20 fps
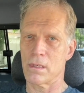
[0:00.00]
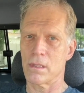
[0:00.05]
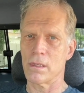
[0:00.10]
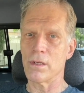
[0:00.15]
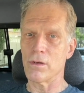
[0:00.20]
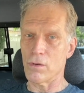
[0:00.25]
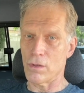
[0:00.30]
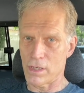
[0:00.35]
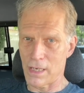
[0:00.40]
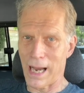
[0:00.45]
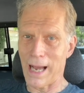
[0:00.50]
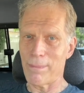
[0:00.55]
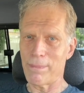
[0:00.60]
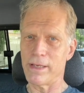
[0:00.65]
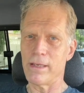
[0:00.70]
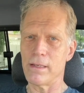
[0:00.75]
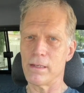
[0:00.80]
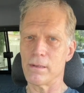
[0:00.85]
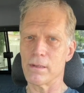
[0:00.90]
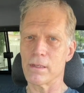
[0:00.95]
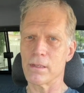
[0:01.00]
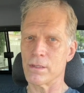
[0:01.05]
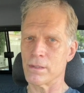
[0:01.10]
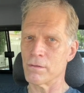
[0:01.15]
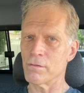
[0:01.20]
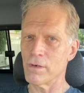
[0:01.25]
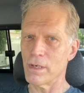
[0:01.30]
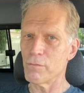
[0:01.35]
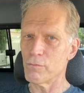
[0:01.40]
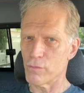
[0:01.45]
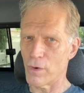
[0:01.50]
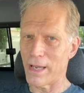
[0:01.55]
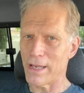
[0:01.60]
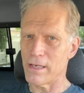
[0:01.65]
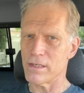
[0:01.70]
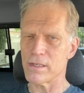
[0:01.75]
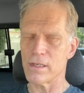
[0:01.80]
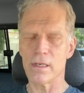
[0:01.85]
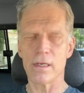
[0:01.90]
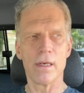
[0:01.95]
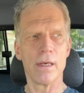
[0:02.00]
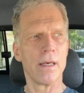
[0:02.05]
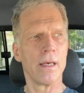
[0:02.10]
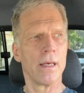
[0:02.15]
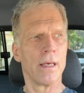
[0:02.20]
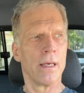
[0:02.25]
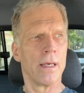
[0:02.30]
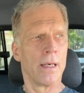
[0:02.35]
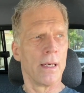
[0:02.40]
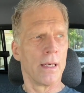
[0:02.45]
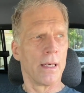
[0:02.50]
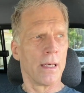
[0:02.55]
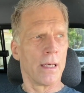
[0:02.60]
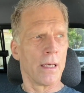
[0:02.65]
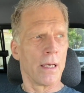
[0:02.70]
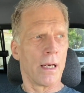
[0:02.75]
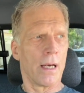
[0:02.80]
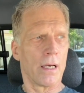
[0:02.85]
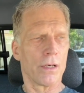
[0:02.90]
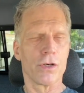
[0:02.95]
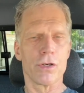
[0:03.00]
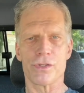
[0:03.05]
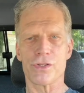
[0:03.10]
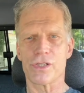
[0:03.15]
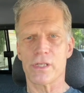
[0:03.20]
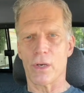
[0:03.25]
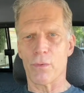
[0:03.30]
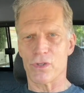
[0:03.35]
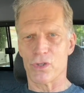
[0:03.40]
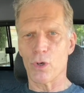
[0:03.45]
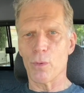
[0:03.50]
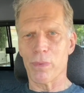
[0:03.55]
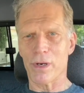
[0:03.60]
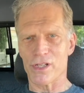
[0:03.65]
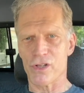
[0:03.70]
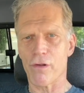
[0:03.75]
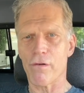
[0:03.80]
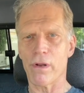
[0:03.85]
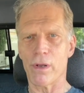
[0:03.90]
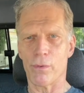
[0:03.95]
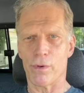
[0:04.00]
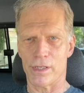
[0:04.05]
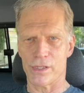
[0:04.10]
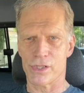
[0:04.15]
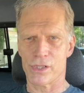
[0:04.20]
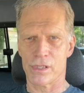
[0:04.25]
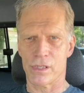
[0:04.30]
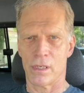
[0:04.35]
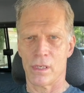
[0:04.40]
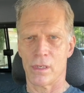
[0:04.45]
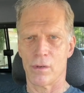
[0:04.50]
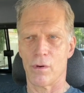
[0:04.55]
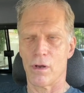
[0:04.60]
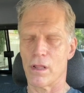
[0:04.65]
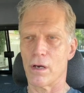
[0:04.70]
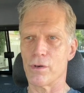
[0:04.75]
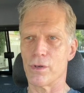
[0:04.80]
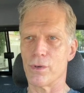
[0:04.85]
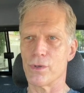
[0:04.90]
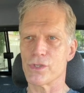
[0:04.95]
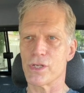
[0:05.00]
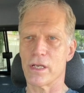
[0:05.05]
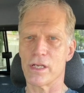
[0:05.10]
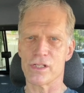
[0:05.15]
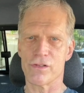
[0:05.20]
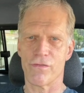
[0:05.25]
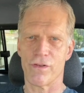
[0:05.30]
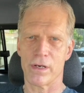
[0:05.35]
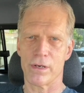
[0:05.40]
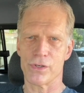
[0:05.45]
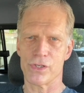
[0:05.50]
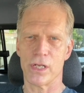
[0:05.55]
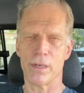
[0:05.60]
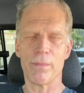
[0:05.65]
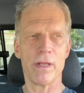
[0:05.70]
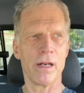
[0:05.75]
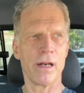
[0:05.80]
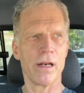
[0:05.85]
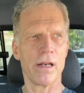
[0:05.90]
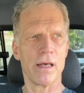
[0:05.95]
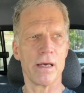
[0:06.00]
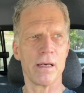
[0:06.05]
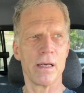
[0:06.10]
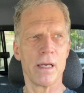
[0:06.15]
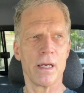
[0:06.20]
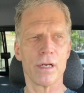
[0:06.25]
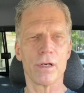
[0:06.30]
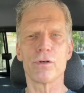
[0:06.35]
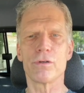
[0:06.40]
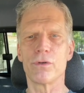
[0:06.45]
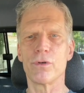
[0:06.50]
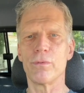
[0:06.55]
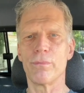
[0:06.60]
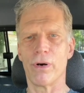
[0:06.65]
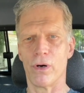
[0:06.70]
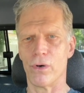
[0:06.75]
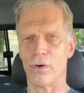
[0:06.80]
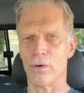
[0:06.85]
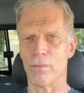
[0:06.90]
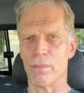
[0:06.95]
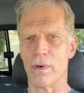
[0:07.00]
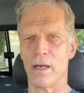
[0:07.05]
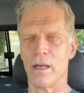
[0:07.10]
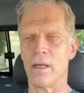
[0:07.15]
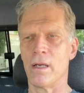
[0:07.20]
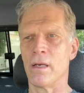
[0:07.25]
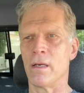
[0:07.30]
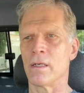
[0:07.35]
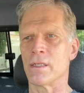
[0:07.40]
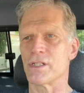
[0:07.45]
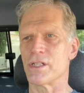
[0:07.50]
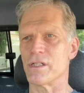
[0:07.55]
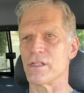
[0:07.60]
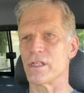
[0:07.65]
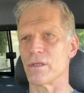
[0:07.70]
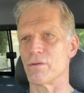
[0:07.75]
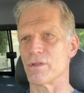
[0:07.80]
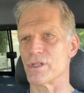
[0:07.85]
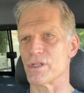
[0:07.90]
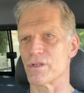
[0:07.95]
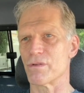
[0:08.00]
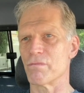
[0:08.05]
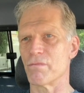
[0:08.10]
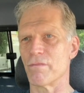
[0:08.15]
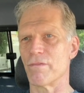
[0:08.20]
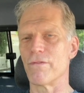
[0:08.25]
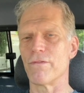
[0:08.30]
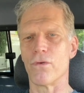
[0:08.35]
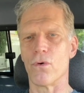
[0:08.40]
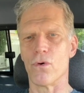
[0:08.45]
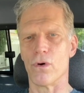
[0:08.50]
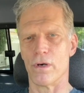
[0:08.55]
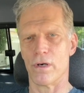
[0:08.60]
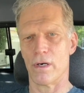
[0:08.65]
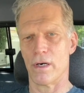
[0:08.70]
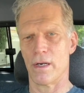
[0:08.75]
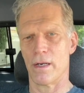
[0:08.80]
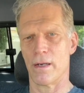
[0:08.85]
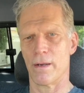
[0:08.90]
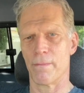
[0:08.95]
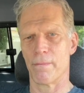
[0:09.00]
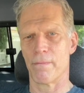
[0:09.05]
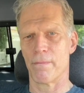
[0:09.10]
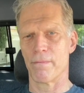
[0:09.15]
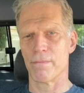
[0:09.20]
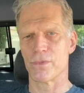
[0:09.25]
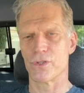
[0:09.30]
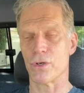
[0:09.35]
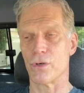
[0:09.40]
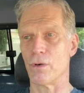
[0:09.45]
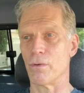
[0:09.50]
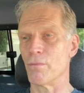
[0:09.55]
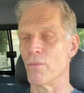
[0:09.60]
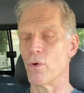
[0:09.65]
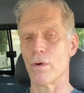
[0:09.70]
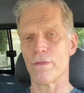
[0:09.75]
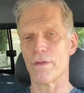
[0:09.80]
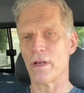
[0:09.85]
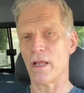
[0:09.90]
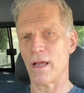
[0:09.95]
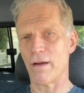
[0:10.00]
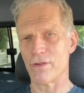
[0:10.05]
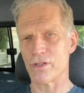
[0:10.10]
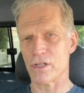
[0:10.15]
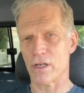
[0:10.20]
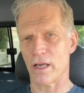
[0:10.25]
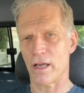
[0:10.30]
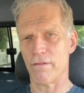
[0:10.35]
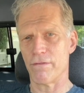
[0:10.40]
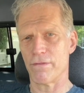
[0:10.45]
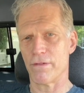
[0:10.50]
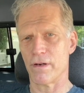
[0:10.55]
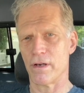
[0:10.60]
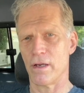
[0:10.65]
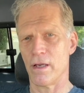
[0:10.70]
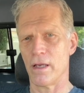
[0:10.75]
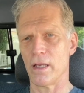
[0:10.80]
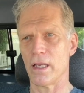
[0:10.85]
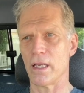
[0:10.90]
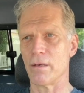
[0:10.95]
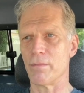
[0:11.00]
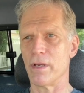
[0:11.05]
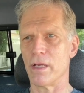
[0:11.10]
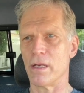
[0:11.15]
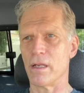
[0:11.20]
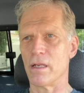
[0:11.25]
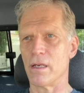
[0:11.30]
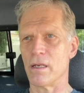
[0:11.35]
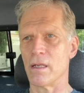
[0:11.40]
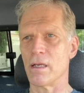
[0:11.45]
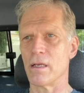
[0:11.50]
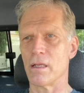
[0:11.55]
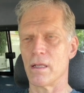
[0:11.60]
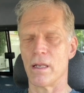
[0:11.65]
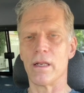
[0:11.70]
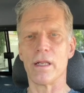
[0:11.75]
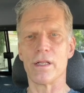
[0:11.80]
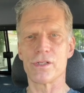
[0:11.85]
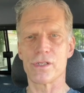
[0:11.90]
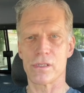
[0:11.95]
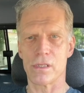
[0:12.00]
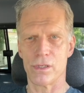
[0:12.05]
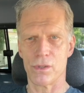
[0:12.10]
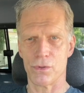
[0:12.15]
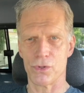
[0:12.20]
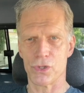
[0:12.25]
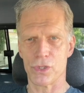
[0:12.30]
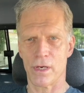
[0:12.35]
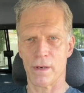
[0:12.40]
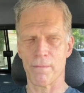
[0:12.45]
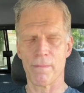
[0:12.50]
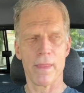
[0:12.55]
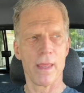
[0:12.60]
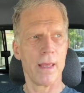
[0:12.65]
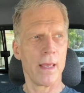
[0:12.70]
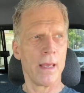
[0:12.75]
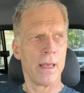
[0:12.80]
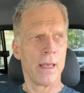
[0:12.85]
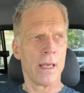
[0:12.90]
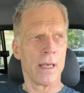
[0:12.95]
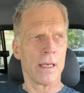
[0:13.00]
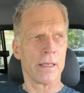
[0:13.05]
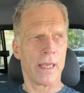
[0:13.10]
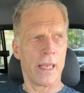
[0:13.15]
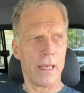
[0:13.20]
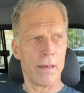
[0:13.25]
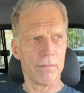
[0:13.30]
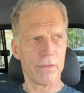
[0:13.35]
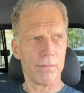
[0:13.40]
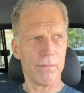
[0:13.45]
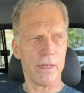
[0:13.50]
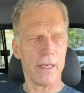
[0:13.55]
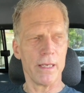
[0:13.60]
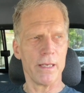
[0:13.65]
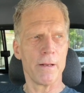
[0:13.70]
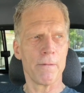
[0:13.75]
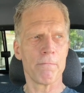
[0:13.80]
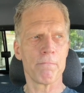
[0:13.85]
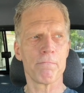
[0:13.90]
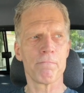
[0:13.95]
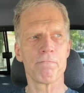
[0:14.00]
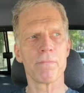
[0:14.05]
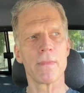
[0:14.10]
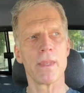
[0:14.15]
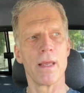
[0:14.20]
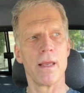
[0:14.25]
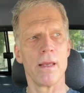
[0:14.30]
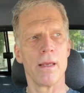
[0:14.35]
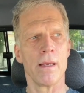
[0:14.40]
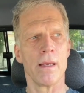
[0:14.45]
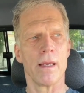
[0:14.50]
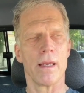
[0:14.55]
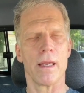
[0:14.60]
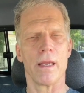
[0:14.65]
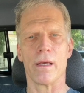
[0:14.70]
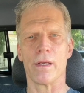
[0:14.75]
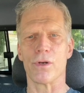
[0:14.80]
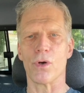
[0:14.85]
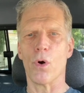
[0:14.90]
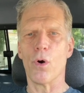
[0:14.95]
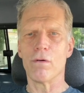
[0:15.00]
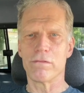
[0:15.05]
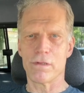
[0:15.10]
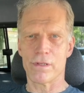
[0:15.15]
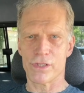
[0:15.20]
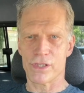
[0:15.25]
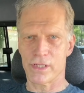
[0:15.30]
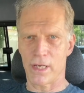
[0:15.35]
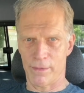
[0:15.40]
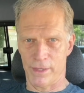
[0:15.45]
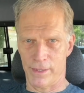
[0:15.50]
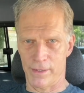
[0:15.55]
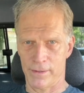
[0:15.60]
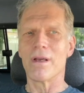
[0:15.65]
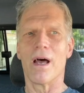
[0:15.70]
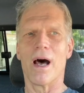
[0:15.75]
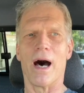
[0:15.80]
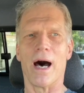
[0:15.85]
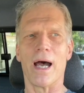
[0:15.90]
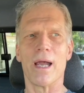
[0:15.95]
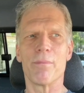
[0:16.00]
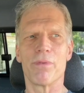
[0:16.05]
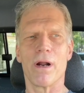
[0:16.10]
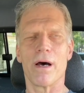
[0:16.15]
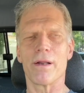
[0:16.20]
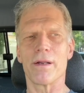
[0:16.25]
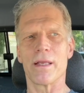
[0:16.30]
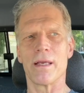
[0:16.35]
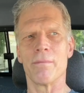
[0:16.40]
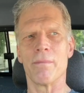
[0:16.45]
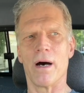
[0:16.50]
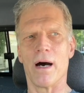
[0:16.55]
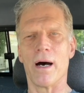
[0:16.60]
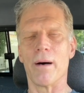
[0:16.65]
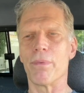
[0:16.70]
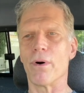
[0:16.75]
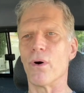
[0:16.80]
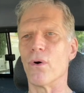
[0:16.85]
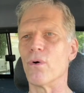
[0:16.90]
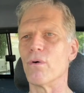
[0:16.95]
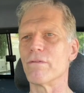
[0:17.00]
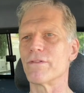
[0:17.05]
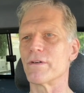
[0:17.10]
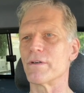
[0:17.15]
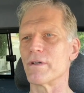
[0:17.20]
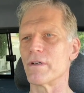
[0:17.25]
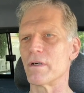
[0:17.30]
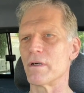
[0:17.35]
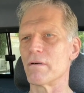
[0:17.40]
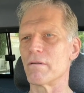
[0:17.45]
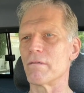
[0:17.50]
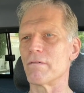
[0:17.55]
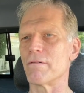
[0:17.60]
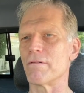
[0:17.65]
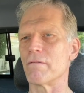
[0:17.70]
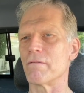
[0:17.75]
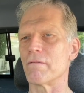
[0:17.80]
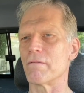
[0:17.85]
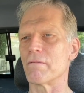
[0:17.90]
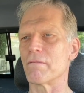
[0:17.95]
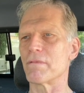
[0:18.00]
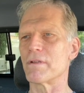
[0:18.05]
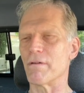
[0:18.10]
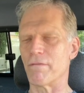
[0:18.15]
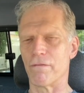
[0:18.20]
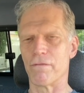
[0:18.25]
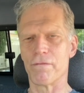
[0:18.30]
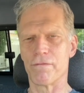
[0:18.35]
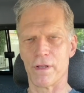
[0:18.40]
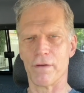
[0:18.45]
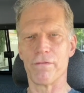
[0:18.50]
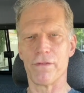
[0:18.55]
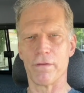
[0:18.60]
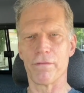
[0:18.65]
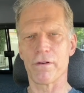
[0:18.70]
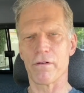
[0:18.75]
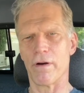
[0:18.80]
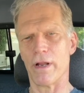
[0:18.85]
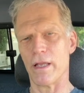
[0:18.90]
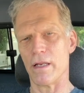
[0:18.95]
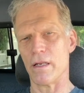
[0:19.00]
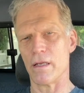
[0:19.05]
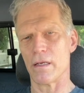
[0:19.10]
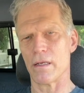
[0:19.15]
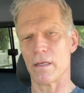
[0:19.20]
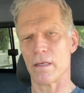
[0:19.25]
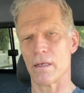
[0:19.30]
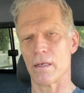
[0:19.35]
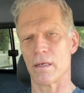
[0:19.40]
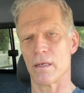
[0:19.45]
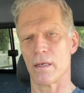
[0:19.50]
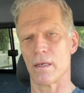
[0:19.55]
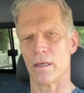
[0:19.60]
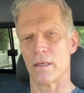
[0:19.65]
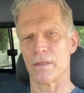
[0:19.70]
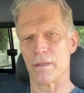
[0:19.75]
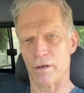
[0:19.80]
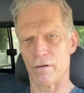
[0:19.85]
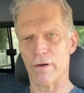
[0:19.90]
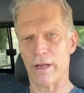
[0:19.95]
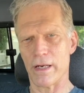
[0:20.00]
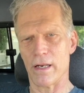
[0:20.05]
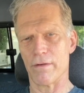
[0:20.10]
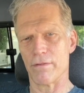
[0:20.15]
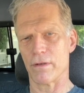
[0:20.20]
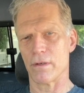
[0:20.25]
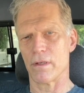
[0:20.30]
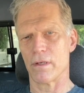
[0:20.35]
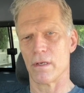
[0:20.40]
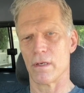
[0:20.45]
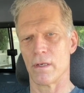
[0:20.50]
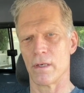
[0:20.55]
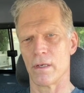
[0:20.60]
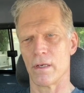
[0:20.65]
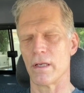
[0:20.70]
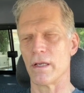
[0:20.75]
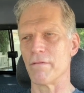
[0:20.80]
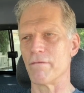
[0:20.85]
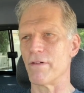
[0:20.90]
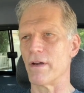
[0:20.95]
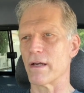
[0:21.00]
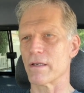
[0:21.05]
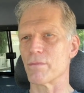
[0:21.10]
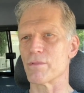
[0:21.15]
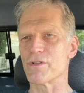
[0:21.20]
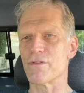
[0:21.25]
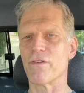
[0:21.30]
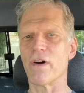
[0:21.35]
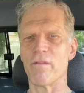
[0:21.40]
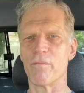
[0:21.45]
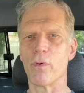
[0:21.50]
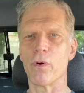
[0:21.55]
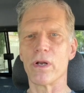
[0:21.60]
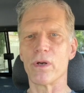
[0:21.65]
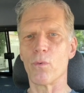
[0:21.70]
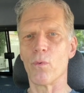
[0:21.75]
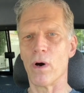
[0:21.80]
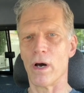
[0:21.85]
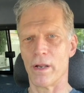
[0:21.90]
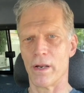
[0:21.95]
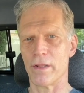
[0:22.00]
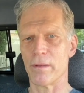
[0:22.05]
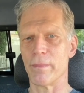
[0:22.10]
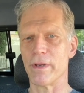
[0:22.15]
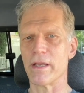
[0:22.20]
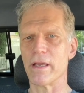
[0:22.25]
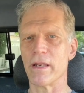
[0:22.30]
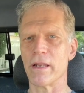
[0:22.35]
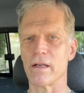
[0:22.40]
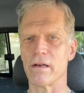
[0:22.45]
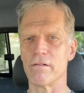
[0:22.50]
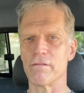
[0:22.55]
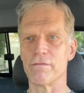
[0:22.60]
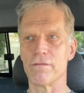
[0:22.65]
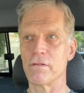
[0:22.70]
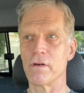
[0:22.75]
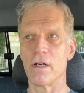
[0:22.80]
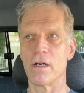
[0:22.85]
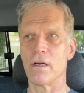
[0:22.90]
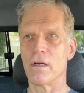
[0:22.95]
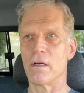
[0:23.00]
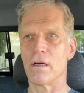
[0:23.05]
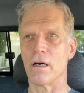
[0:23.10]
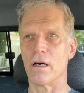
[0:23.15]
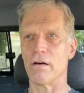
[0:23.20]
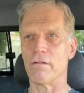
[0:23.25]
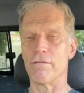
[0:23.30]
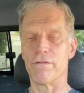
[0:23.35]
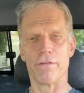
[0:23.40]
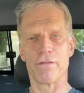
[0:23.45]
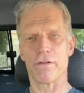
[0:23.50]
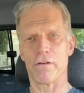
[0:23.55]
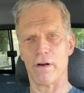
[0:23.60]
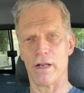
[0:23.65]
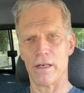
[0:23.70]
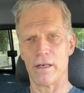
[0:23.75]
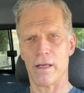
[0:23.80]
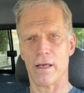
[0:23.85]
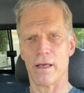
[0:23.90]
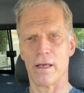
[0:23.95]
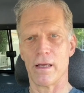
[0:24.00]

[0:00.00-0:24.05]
You could copy, couldn't really write, couldn't say what 2 plus 3 was without using his fingers. He'd been in a group home since he was 4. So more than half his life, he'd been in an institution. Came to me, and over the summer, I brought him up over to 5th grade, to grade level. In fact, it was 5.1 at the beginning of 5th grade.